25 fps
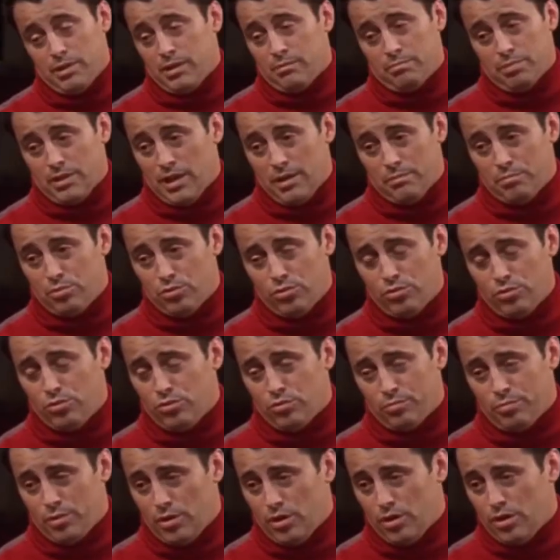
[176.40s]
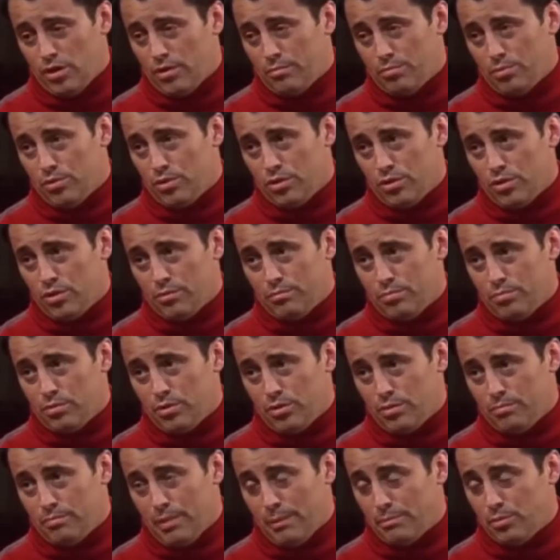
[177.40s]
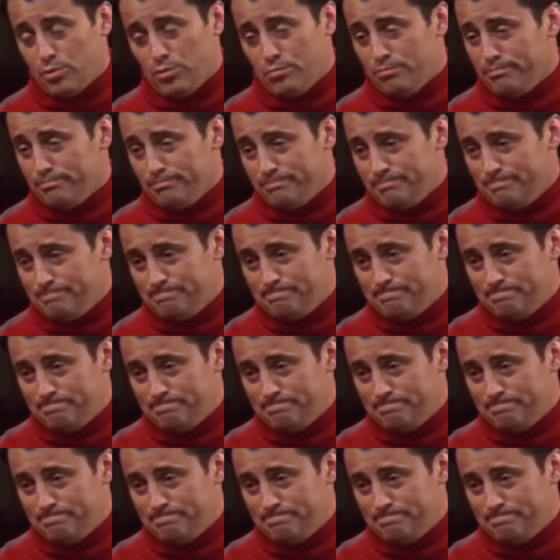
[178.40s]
Play, play, poo, pa, pa, pa, pa, poom.